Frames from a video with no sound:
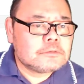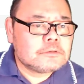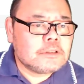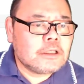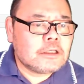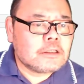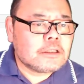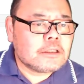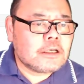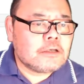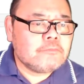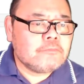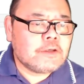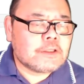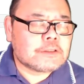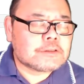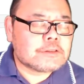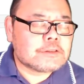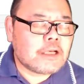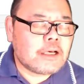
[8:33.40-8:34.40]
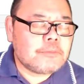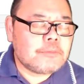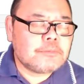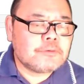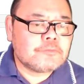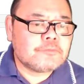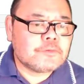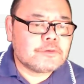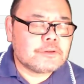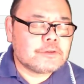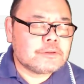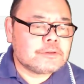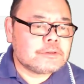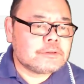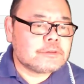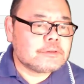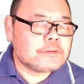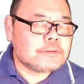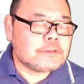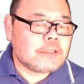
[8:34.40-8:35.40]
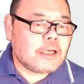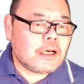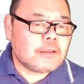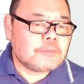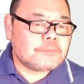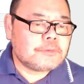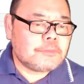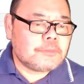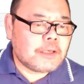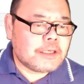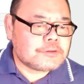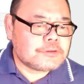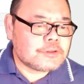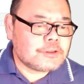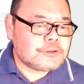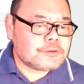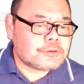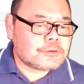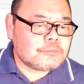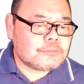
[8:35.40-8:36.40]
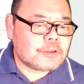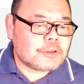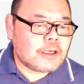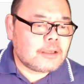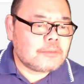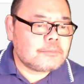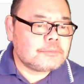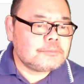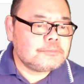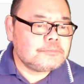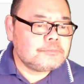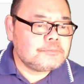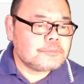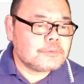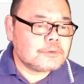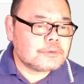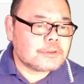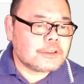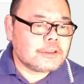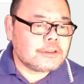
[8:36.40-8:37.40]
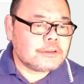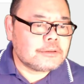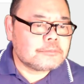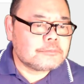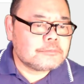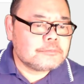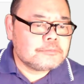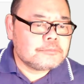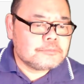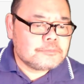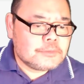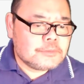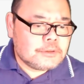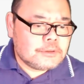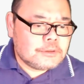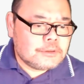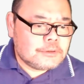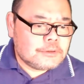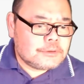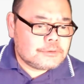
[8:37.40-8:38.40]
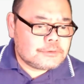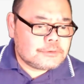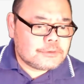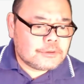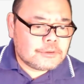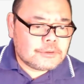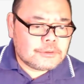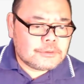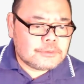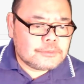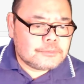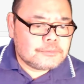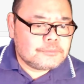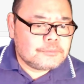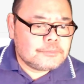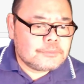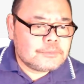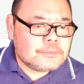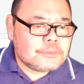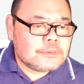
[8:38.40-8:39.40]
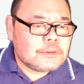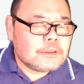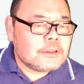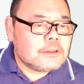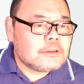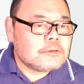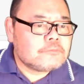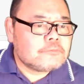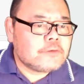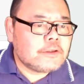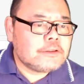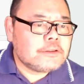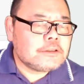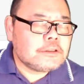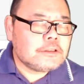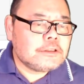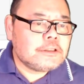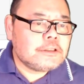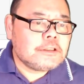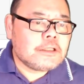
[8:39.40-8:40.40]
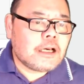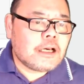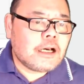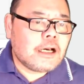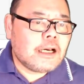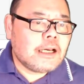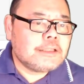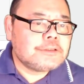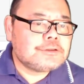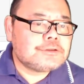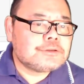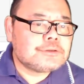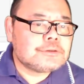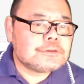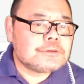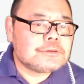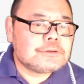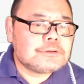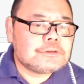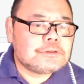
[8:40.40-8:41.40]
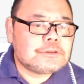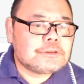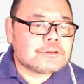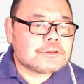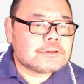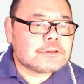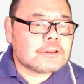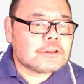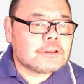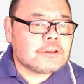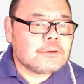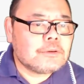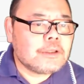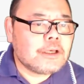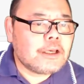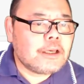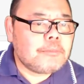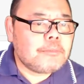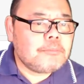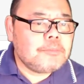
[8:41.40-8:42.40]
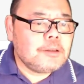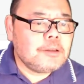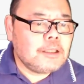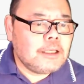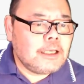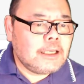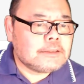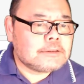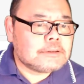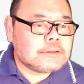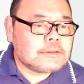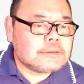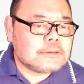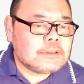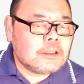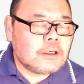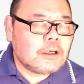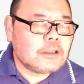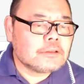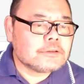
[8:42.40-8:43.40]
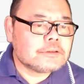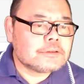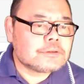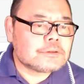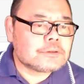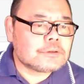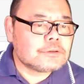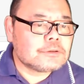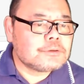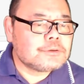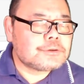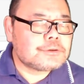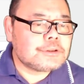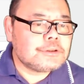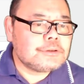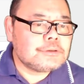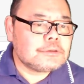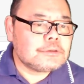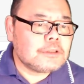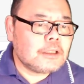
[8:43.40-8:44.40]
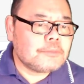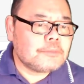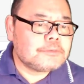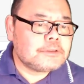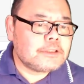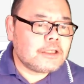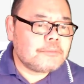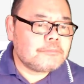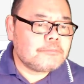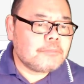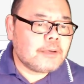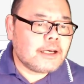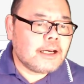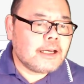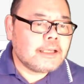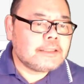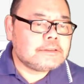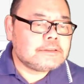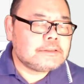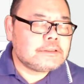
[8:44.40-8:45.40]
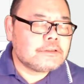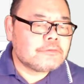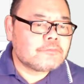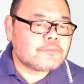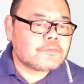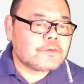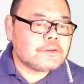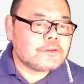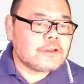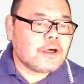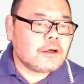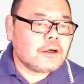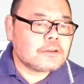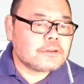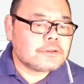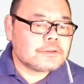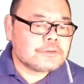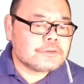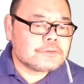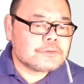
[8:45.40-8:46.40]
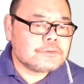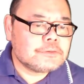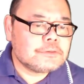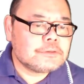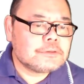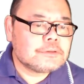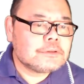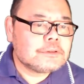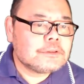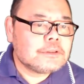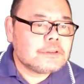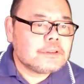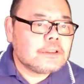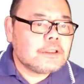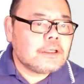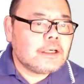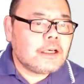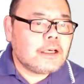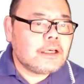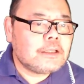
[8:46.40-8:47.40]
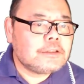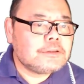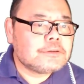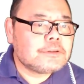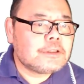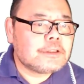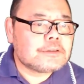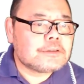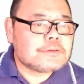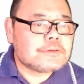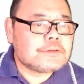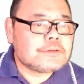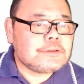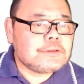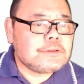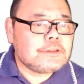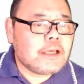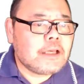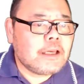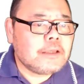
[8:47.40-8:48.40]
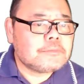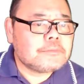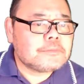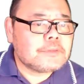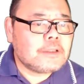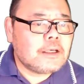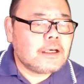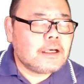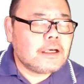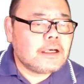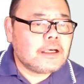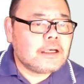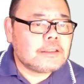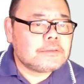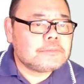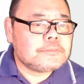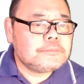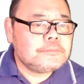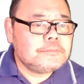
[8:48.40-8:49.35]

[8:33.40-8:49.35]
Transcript: non-convex type of uh, optimization problem. Okay, so finally I just go ahead plot all the solution obtained by different algorithm and you can see that uh,